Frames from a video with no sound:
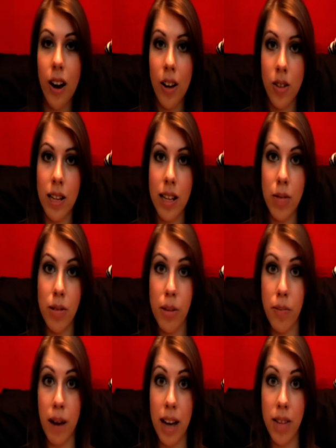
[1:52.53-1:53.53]
underneath where the
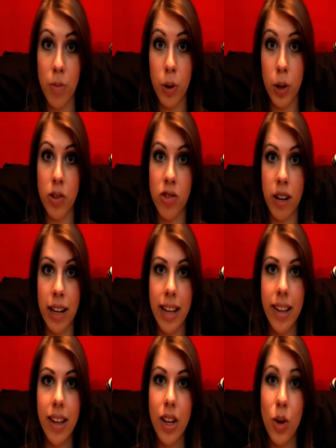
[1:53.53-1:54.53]
bath water was
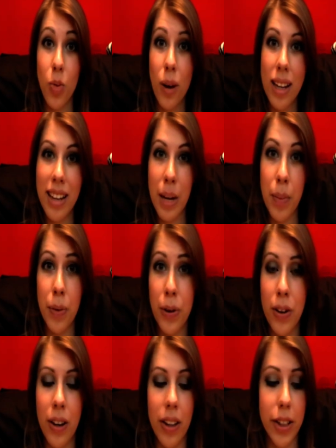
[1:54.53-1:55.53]
running went like a blue
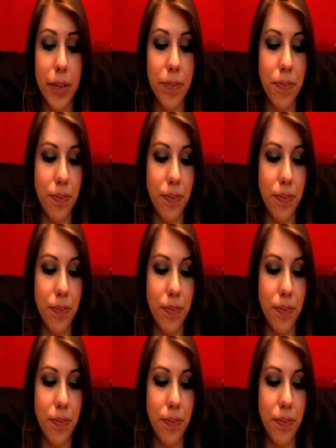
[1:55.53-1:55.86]
color.